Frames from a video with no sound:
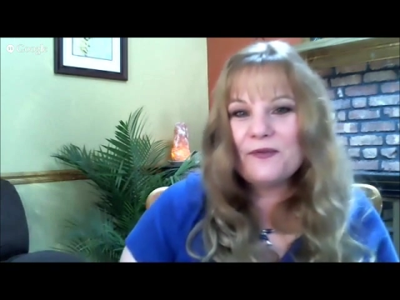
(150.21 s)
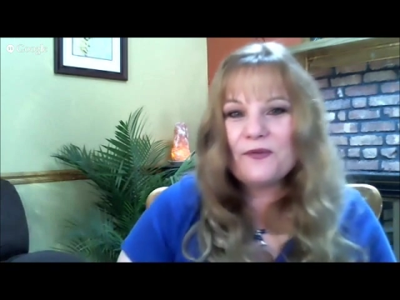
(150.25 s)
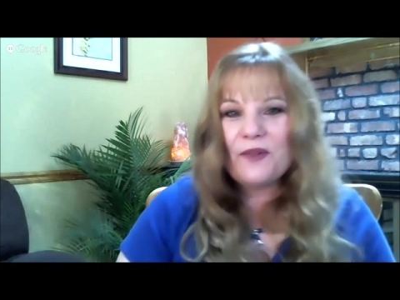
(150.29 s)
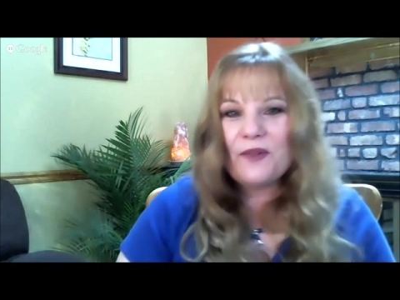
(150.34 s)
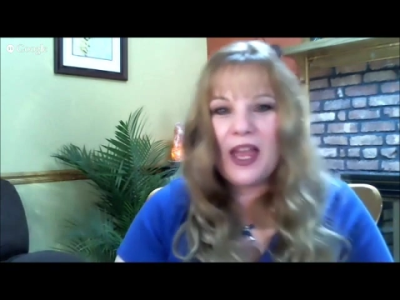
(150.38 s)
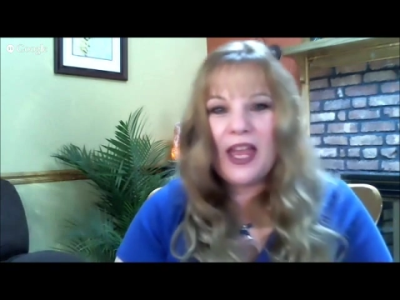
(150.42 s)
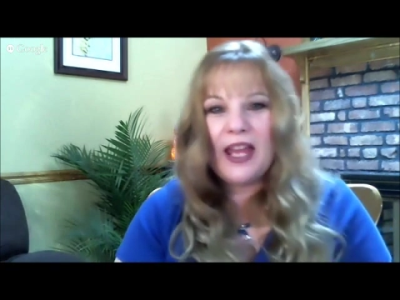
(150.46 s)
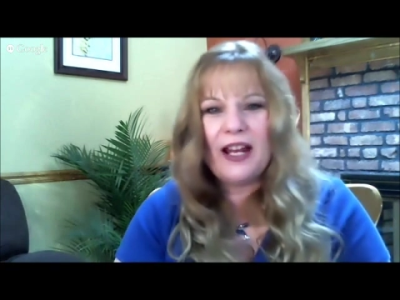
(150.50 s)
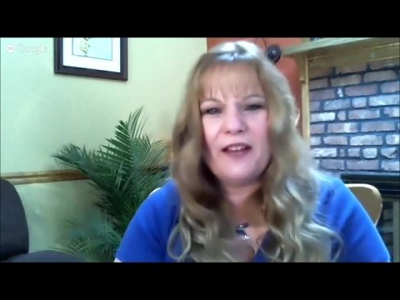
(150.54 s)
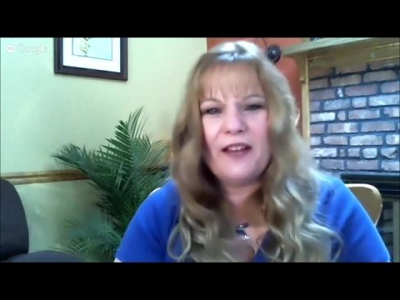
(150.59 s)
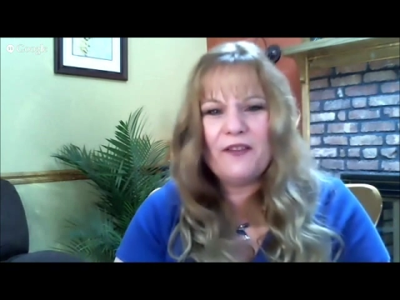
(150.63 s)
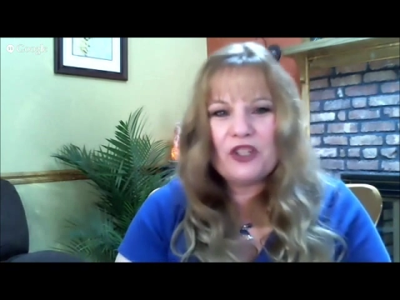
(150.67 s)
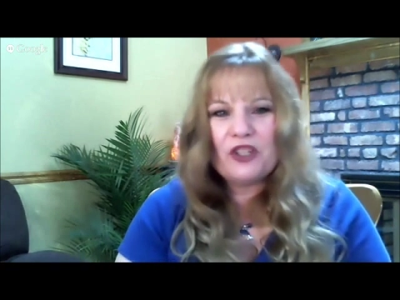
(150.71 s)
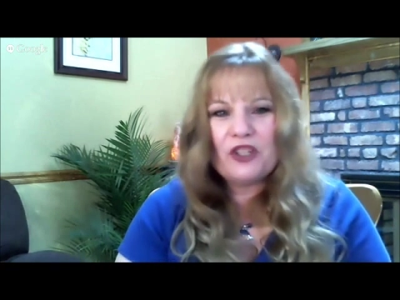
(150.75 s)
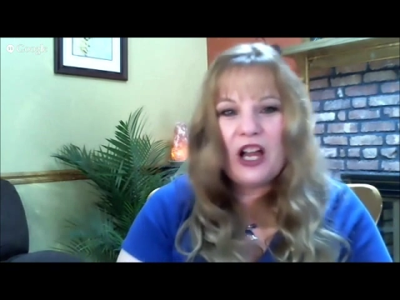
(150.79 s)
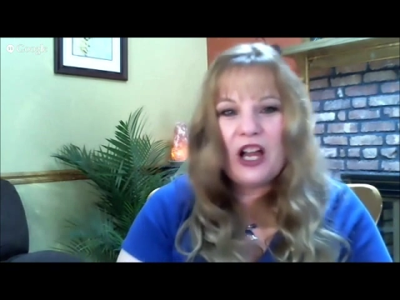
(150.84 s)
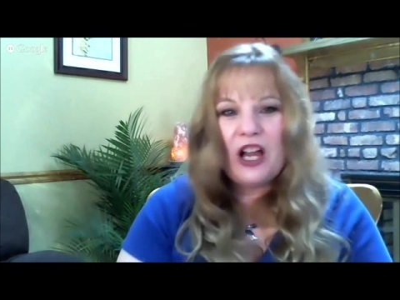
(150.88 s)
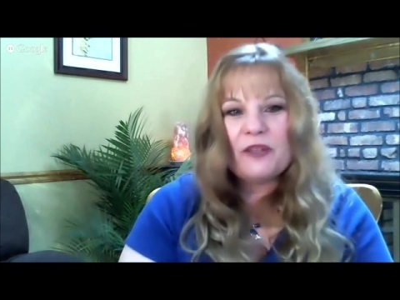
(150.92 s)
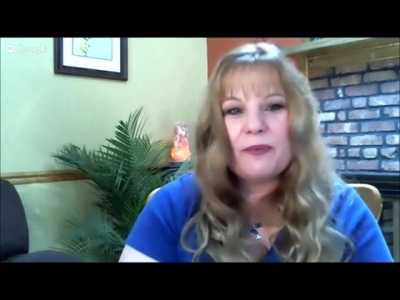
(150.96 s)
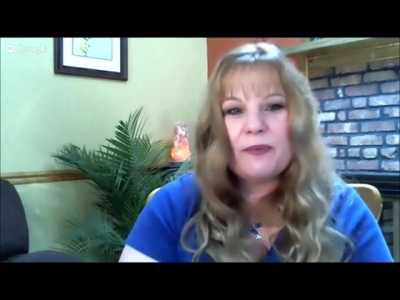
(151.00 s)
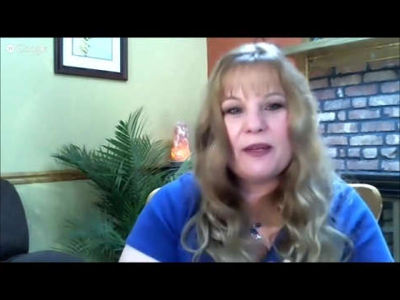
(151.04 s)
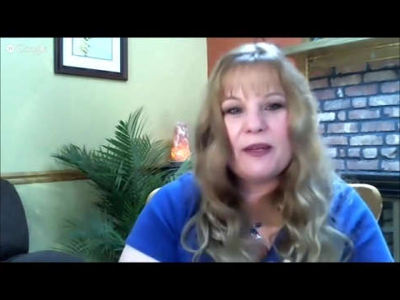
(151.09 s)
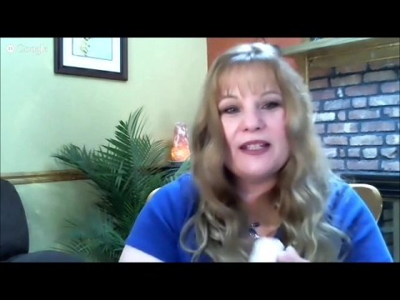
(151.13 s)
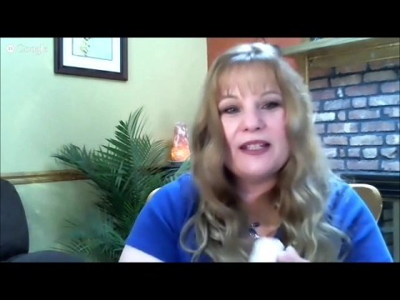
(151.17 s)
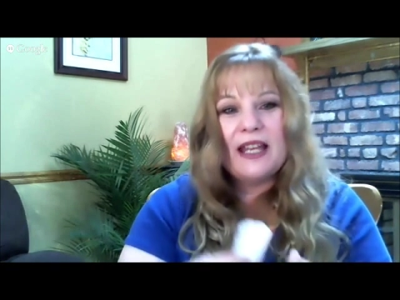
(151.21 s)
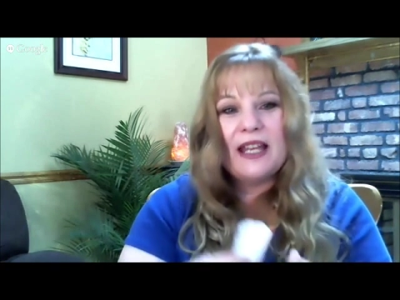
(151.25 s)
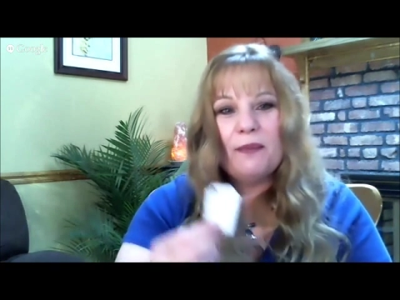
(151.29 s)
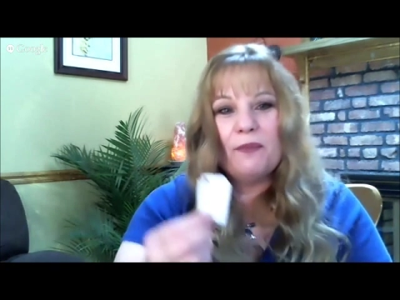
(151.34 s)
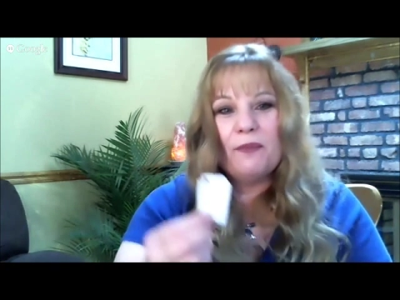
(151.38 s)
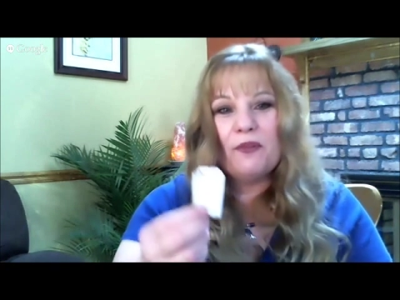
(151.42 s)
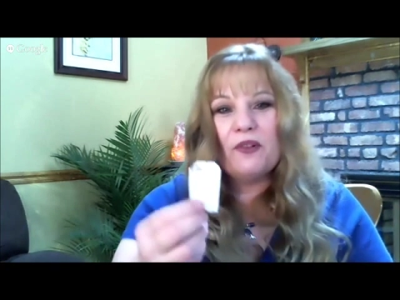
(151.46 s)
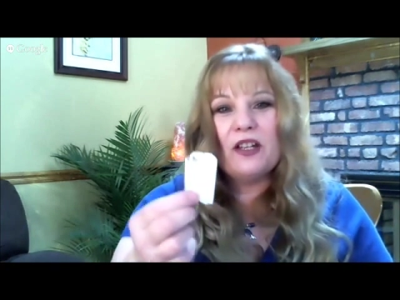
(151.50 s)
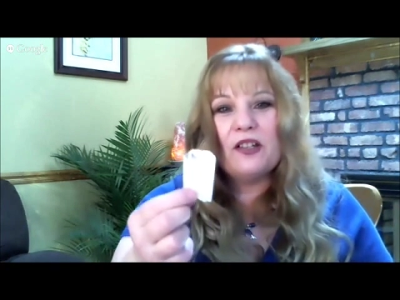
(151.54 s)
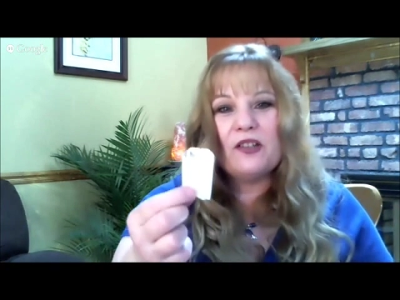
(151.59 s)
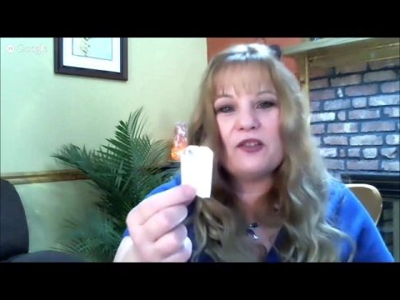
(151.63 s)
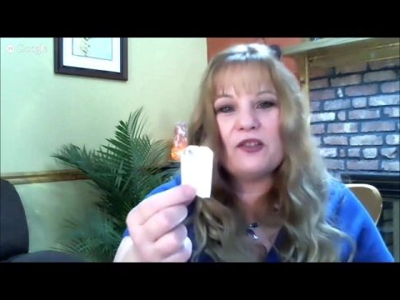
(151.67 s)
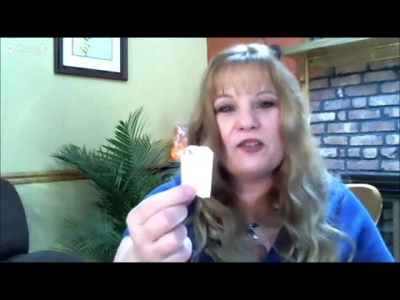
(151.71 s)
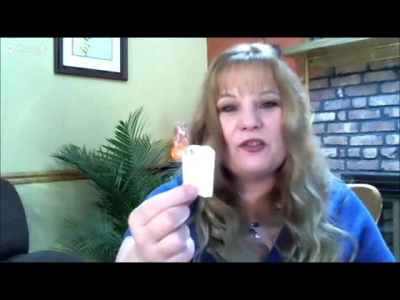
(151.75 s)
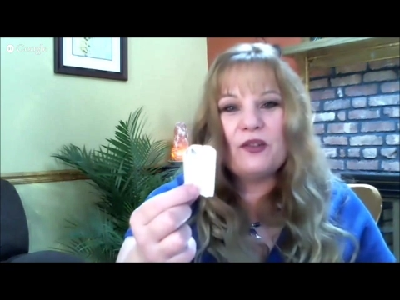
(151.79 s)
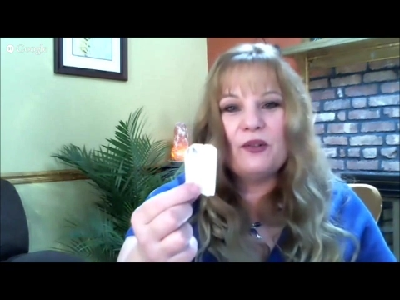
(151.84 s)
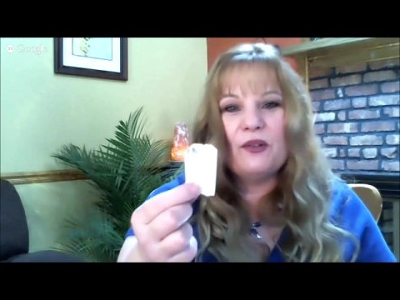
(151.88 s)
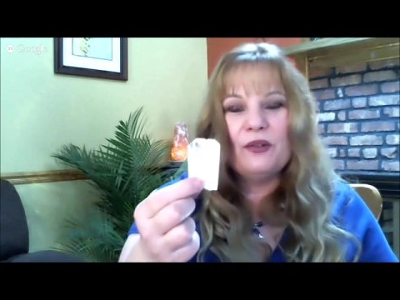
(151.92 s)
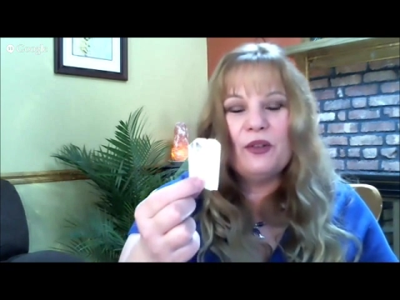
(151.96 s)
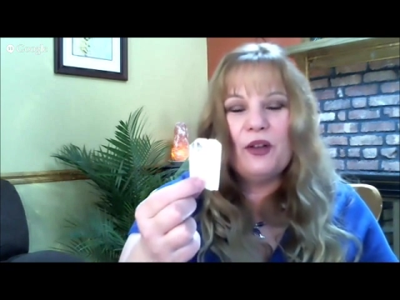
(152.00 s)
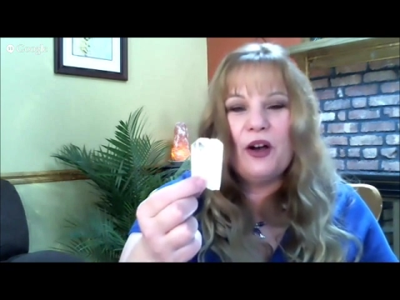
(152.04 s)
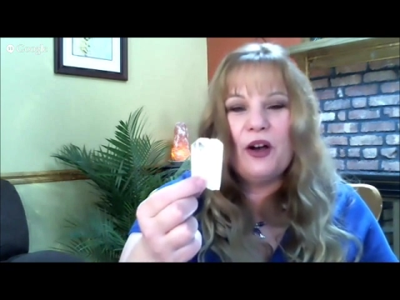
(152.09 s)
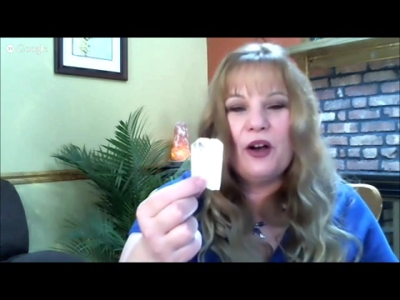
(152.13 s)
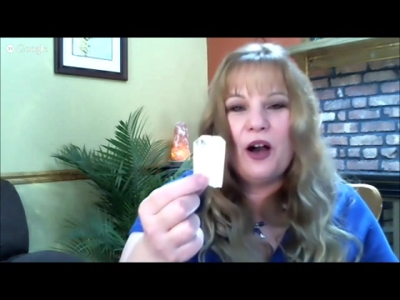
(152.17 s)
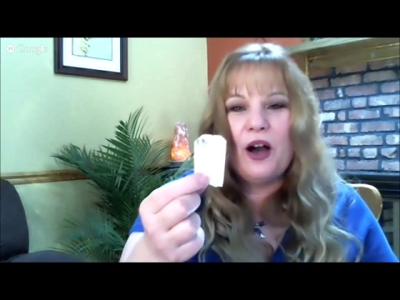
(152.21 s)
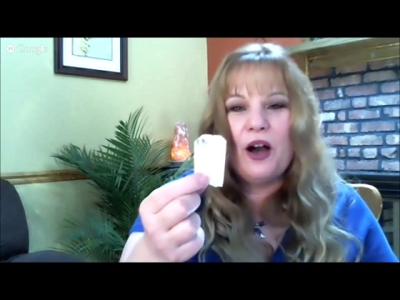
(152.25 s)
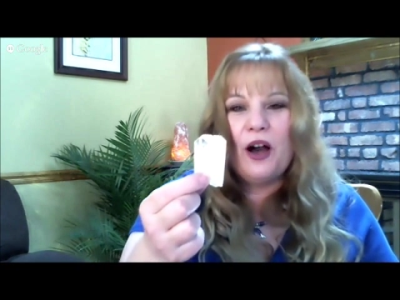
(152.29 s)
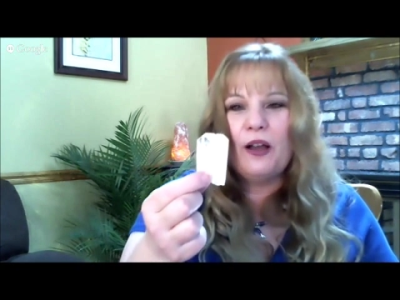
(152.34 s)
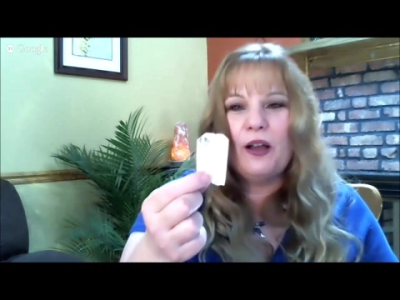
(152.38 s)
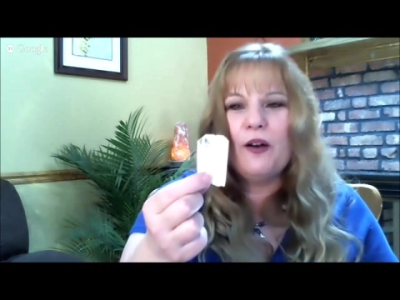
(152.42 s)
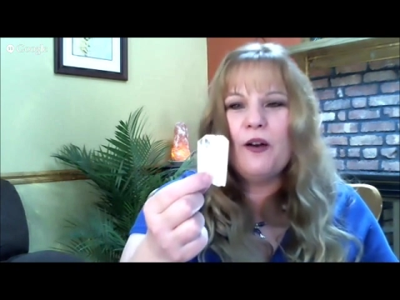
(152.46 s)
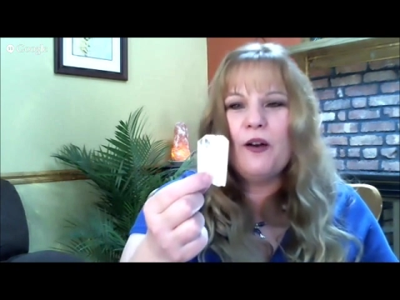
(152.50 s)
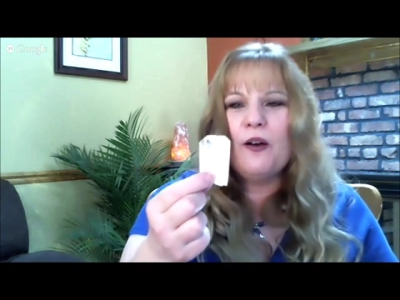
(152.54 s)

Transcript: Right? I haven't talked about Danbarite in so long.